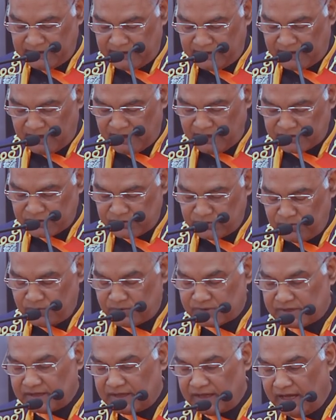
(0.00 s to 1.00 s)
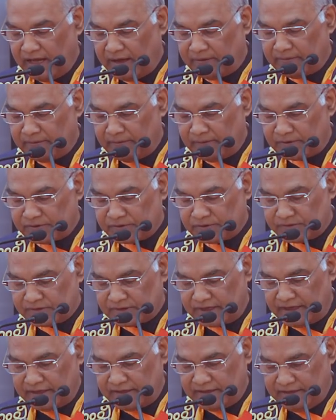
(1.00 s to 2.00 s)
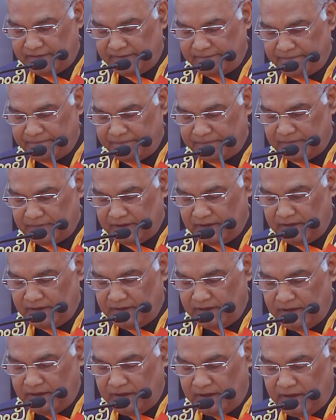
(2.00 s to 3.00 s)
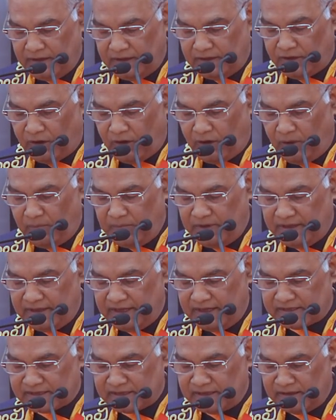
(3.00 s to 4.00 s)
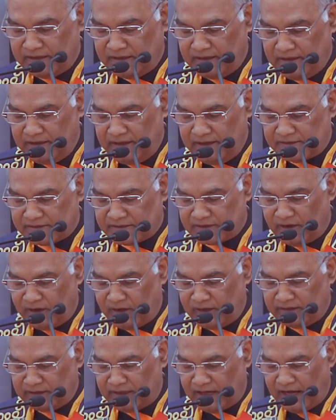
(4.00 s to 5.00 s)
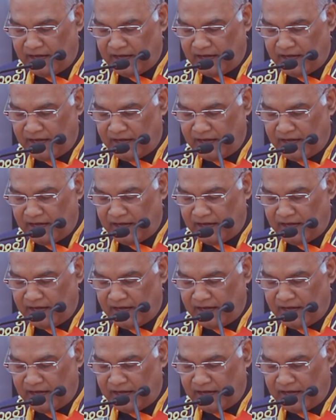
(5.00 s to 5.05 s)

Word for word: the grassroots of our society. The obligation is on the